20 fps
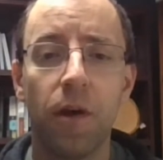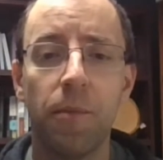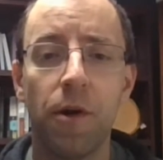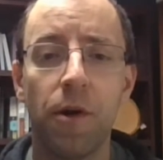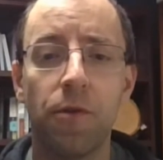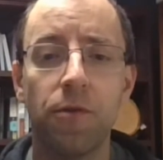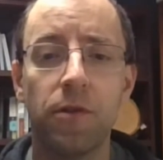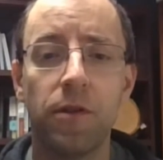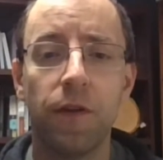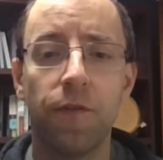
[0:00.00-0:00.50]

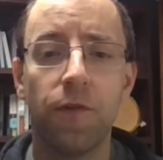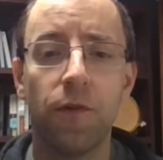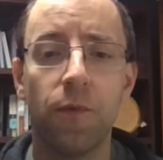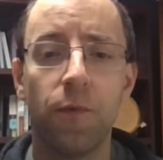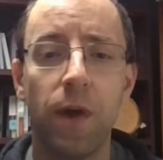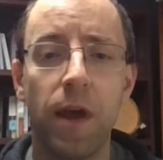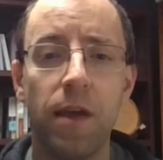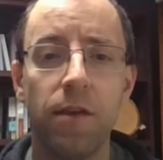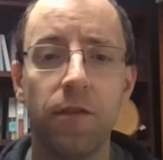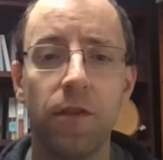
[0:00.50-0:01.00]
about different
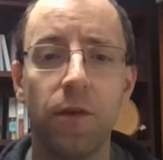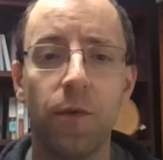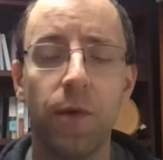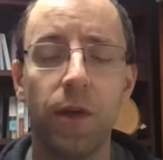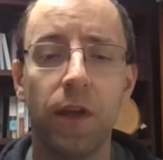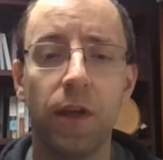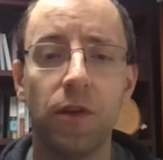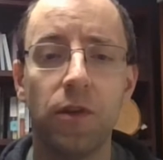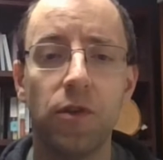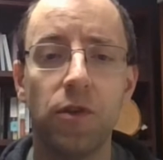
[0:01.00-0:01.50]
ways that
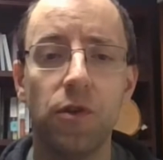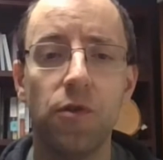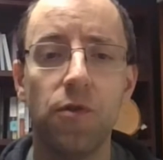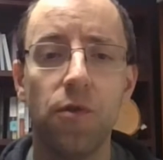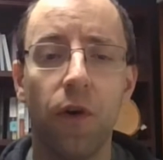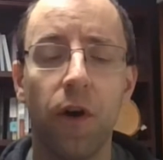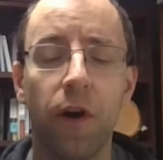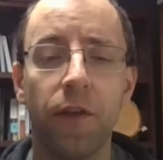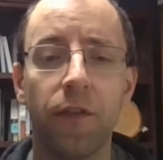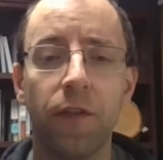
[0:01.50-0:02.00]
we can
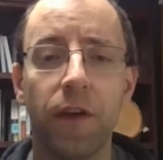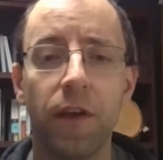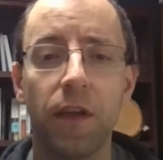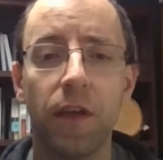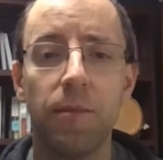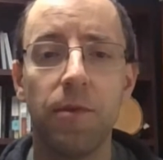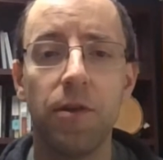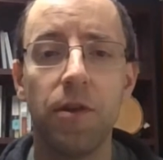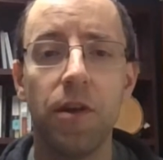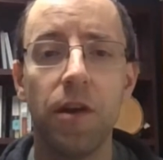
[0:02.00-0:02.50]
do online
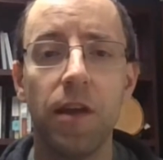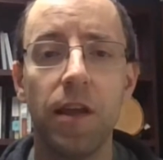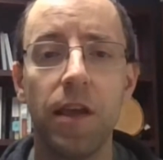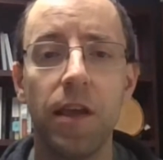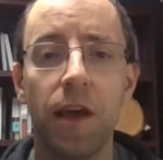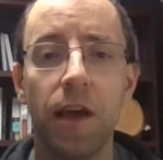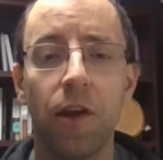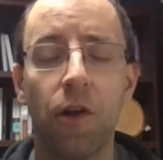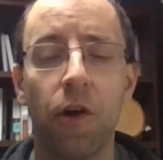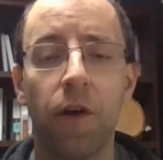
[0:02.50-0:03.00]

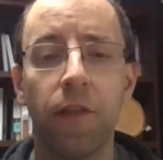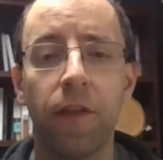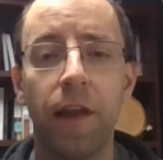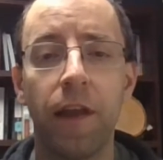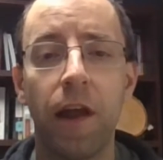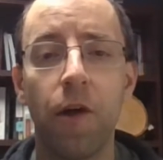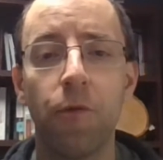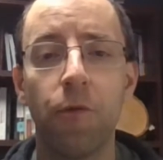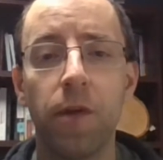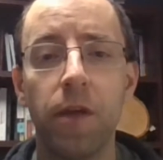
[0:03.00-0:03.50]
community and
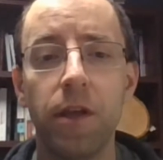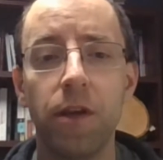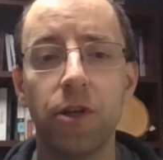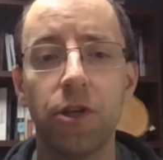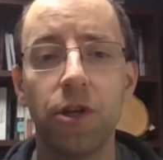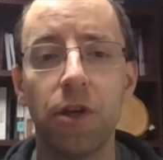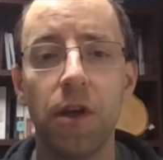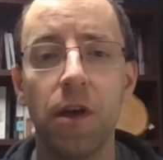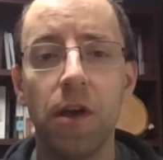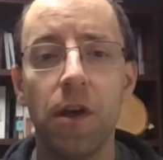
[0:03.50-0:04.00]
online
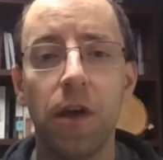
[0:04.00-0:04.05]
outreach.